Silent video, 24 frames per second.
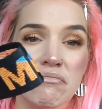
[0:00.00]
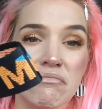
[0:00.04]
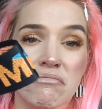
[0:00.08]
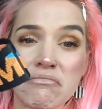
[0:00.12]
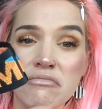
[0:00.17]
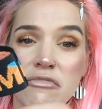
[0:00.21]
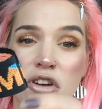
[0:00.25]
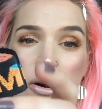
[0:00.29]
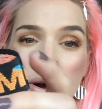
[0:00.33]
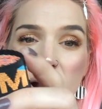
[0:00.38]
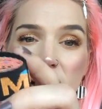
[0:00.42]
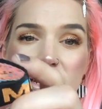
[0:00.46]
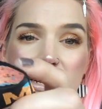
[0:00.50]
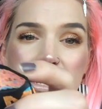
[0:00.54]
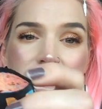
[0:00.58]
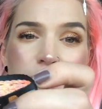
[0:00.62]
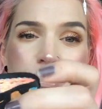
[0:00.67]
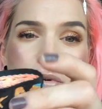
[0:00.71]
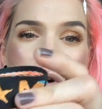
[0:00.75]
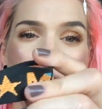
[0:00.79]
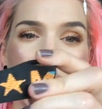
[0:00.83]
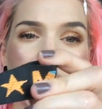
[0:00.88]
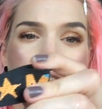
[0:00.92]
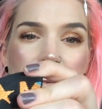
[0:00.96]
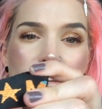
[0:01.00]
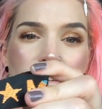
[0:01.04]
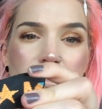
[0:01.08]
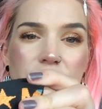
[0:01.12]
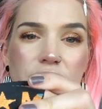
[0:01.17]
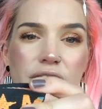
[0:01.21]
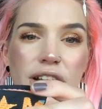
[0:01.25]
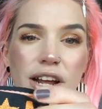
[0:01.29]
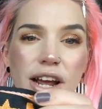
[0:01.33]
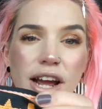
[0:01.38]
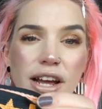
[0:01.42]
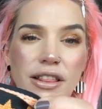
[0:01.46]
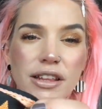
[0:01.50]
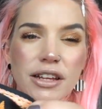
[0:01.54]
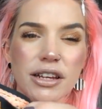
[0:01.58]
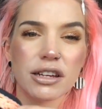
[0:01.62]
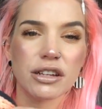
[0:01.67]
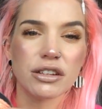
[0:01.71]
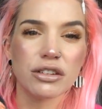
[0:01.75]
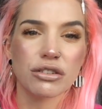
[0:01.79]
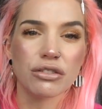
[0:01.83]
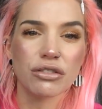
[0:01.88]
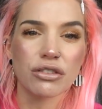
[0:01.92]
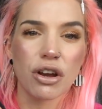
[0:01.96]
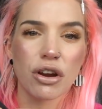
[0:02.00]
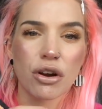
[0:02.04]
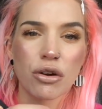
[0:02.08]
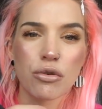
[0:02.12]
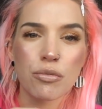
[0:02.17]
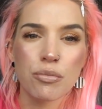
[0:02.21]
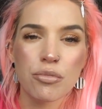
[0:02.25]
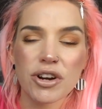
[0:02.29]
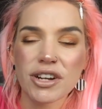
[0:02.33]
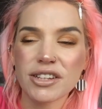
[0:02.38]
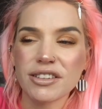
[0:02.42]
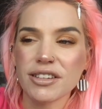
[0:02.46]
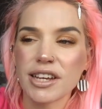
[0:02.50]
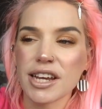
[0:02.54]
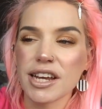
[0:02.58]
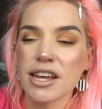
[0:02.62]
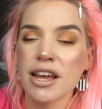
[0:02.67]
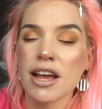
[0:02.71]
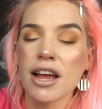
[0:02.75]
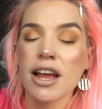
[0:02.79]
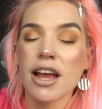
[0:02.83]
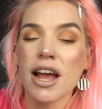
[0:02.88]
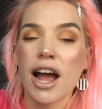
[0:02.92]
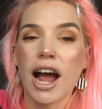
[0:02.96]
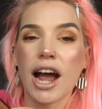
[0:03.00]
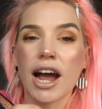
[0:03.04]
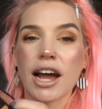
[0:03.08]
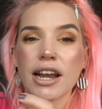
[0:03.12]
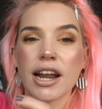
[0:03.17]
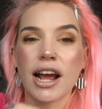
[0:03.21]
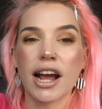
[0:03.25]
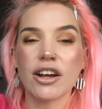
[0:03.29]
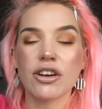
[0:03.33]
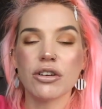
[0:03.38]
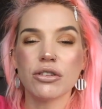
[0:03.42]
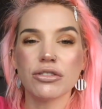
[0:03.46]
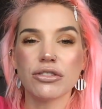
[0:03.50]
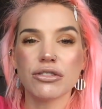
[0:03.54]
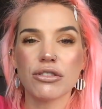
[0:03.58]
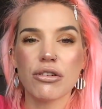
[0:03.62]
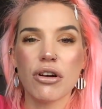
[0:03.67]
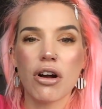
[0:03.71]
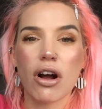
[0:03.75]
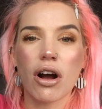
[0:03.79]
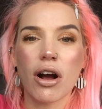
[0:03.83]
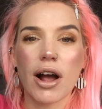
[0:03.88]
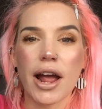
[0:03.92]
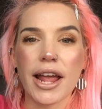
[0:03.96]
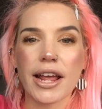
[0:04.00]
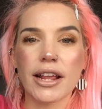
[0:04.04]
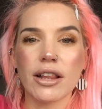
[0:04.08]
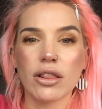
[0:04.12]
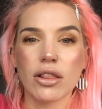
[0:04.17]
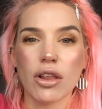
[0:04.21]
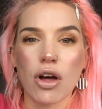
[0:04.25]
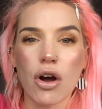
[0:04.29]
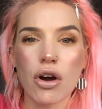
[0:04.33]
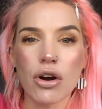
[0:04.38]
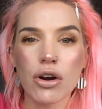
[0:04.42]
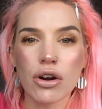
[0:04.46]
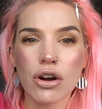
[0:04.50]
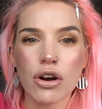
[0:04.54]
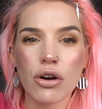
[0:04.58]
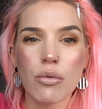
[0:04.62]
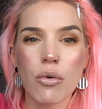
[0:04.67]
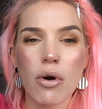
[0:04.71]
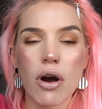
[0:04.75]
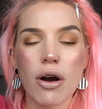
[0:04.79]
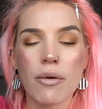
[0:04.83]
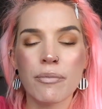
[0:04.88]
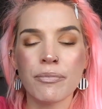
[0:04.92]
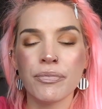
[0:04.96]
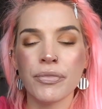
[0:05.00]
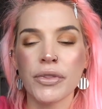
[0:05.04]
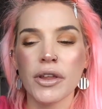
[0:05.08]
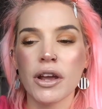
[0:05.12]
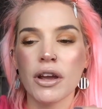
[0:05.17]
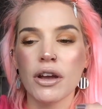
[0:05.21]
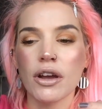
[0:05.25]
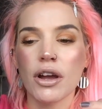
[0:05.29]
No idea, but I love it. I think it's so pretty. And I also got a longer one